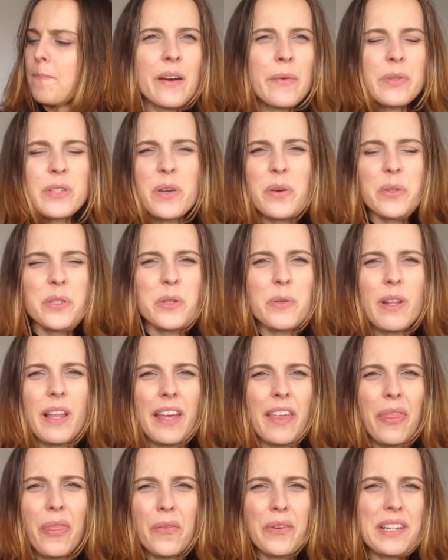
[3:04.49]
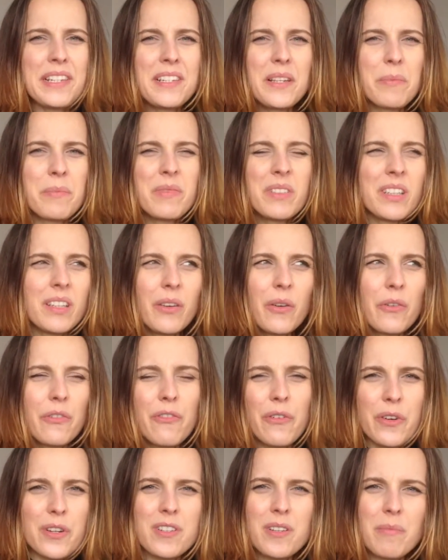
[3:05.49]
that was also like three something or
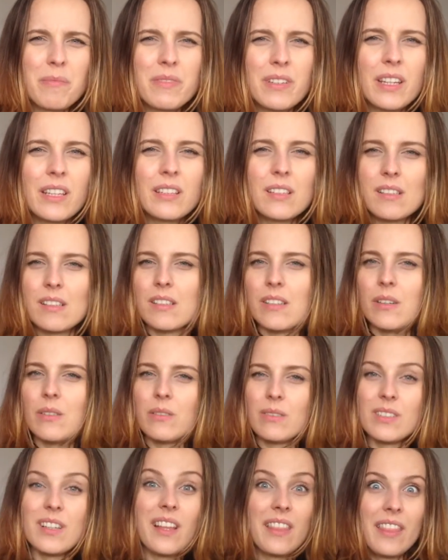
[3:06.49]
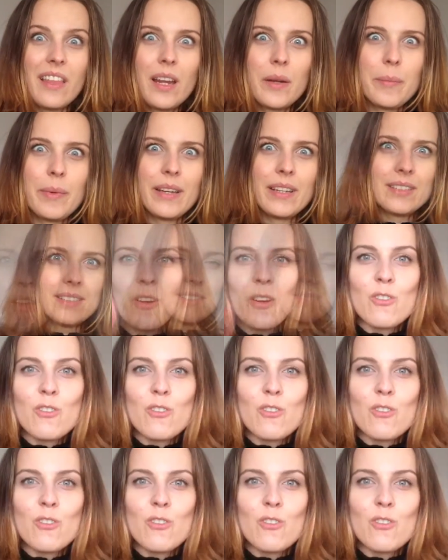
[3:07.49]
four something, so not that bad.